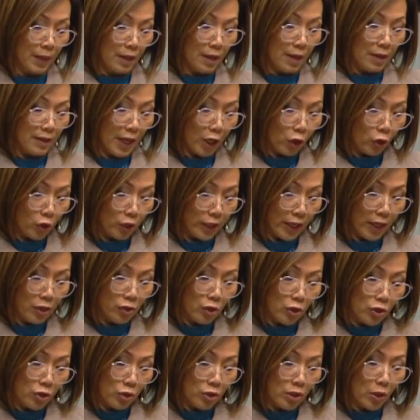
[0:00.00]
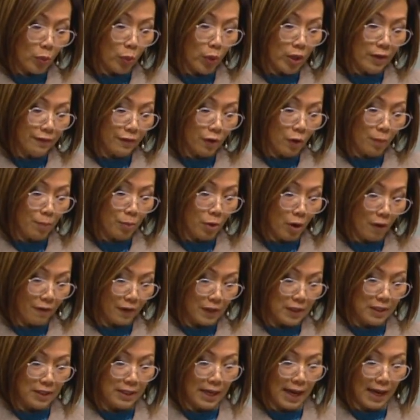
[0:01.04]
They could introduce a windfall
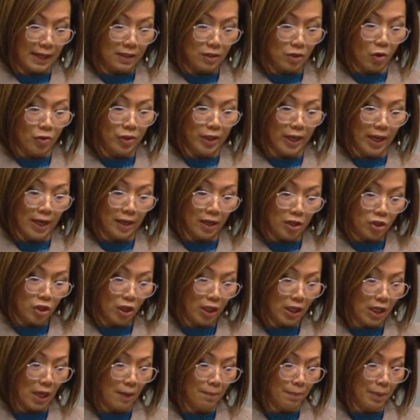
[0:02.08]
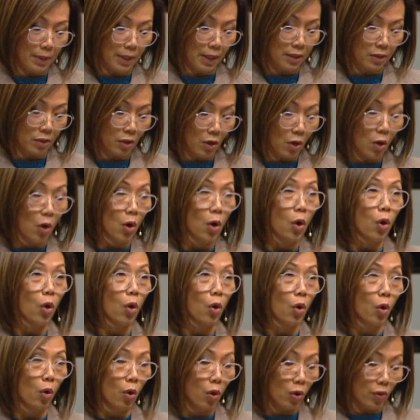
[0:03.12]
profits tax on the energy companies,
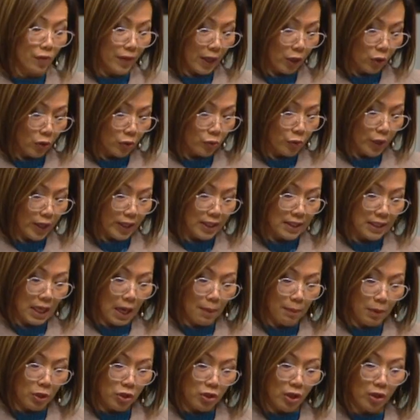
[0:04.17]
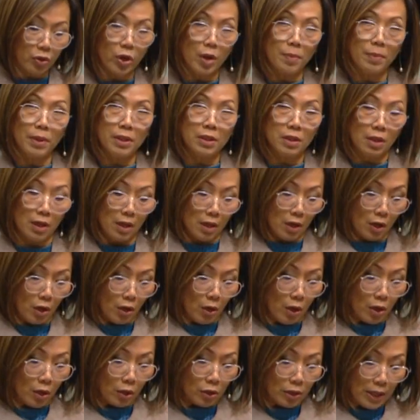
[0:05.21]
or they could re-establish agreements
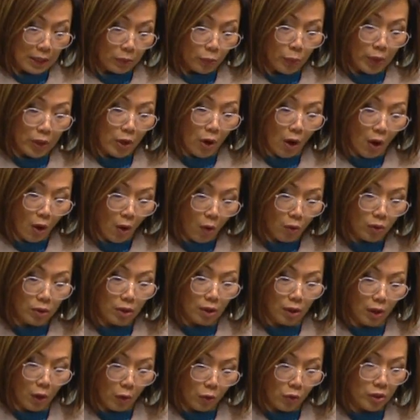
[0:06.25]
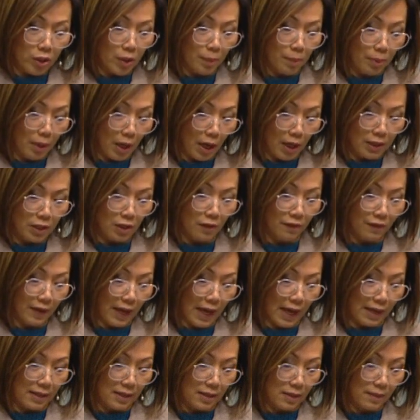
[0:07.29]
that withhold local supplies of
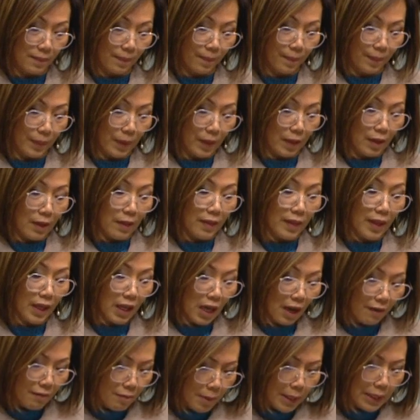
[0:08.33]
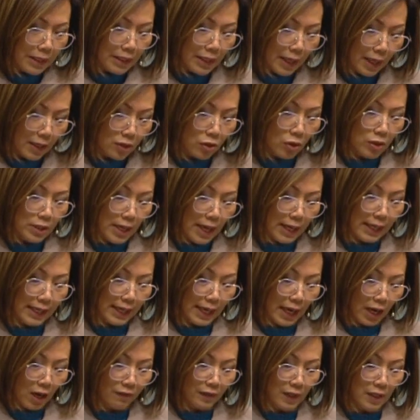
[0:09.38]
gas. The government needs to take
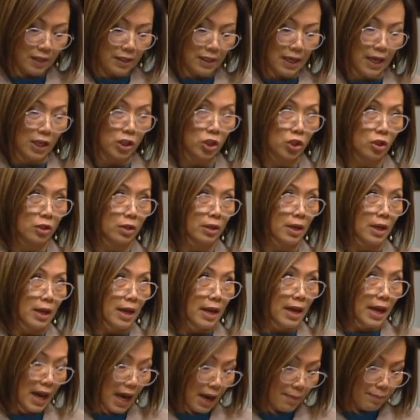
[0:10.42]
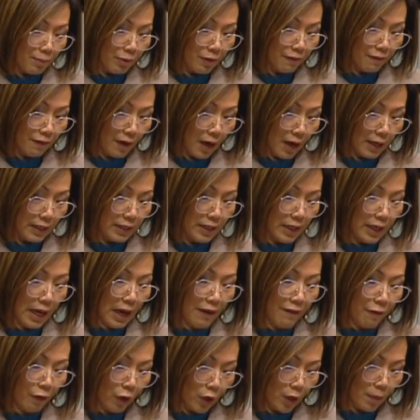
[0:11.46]
care of this nation and provide
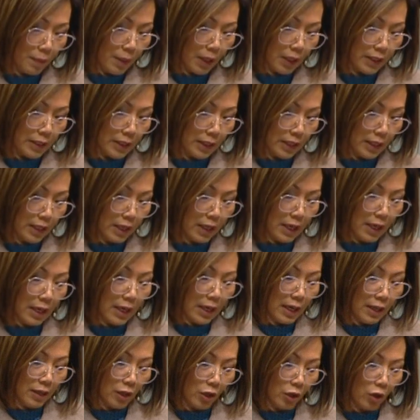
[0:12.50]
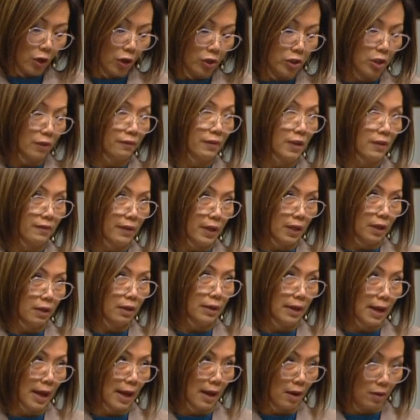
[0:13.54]
affordability in the cost of living
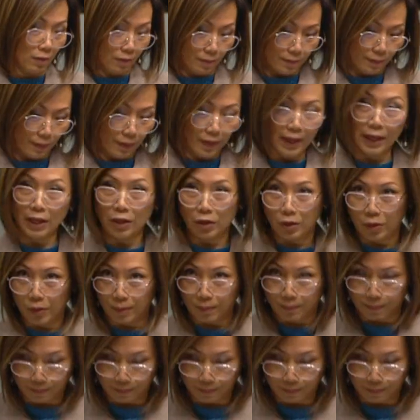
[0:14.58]
now. Thank you.